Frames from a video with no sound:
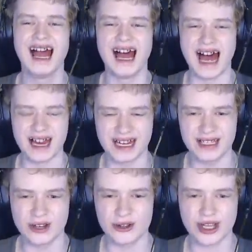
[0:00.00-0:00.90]
Okay,
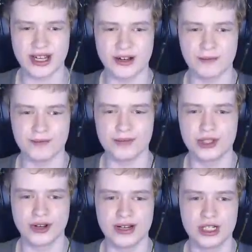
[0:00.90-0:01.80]
there was a um
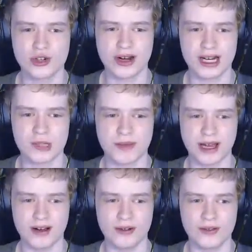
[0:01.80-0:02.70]
dirty trash
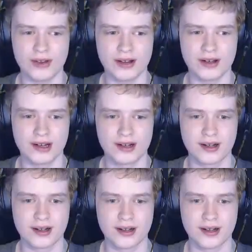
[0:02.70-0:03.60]
pile over there.
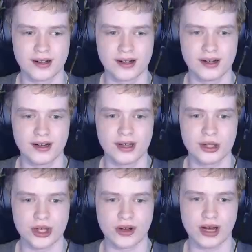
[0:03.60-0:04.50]

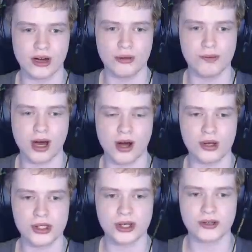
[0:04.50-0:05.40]
So how Paul
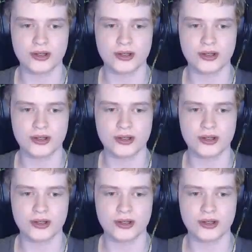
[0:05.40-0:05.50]
is on the